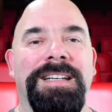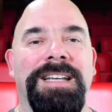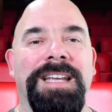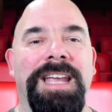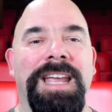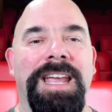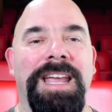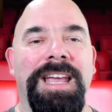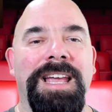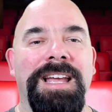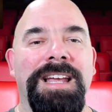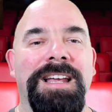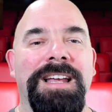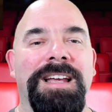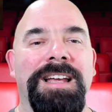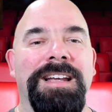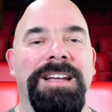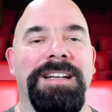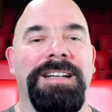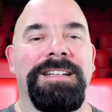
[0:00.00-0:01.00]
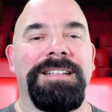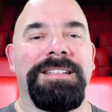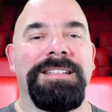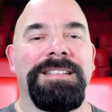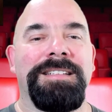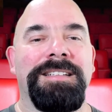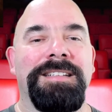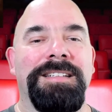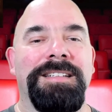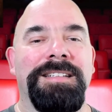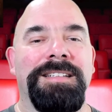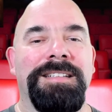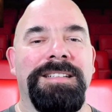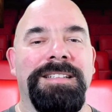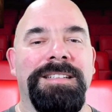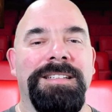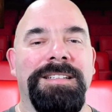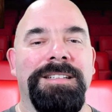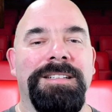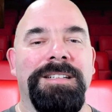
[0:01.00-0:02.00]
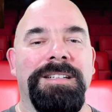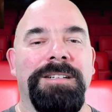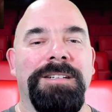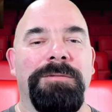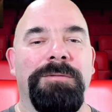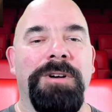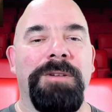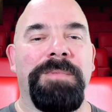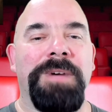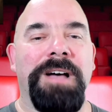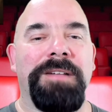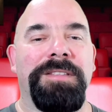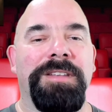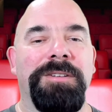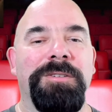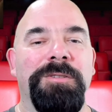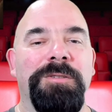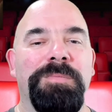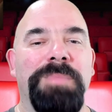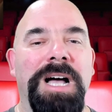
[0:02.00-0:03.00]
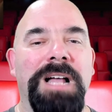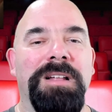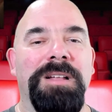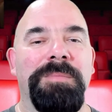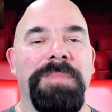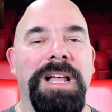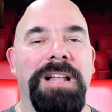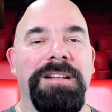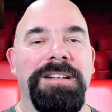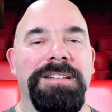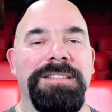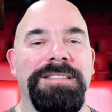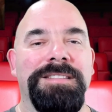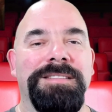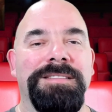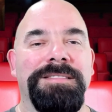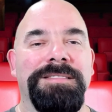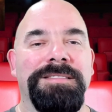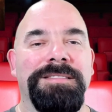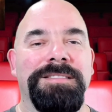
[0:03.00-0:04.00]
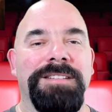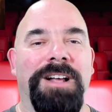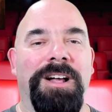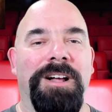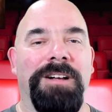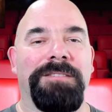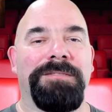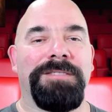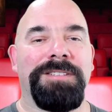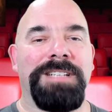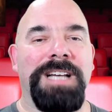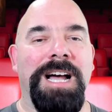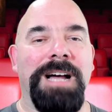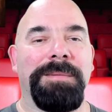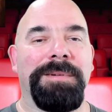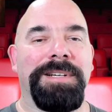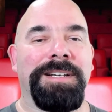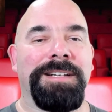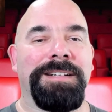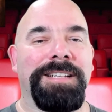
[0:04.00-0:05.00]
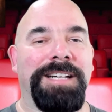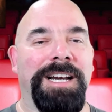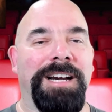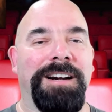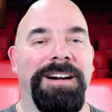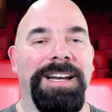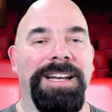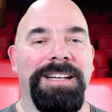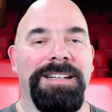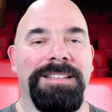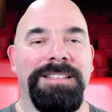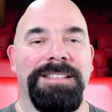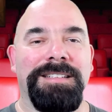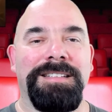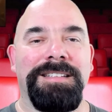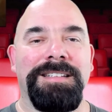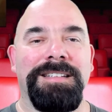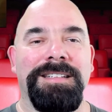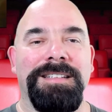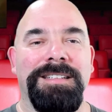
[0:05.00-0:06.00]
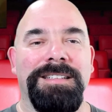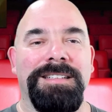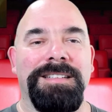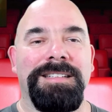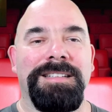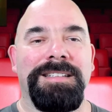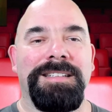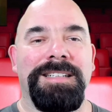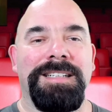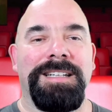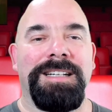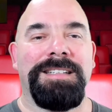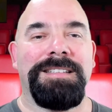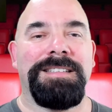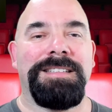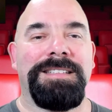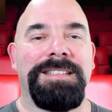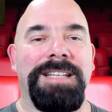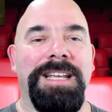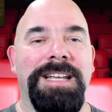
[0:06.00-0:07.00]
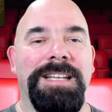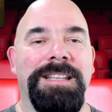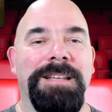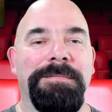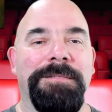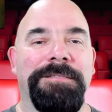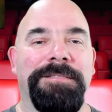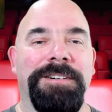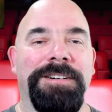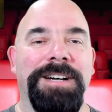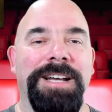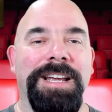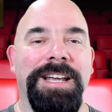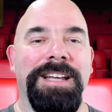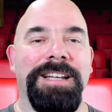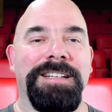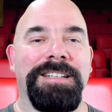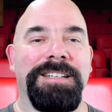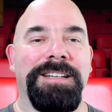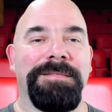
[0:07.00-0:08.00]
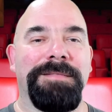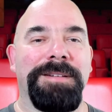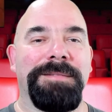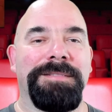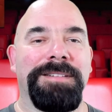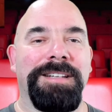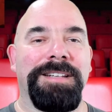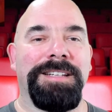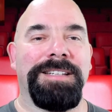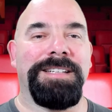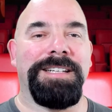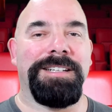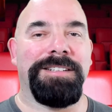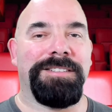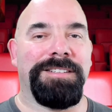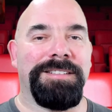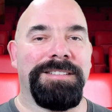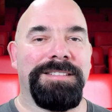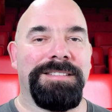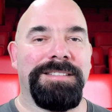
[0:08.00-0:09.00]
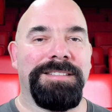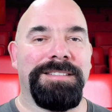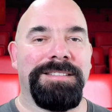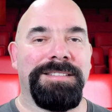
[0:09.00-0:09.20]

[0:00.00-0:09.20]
And whip out the new pile of ballots, all for Tommy and Carrie. Take them over and give them to the teachers.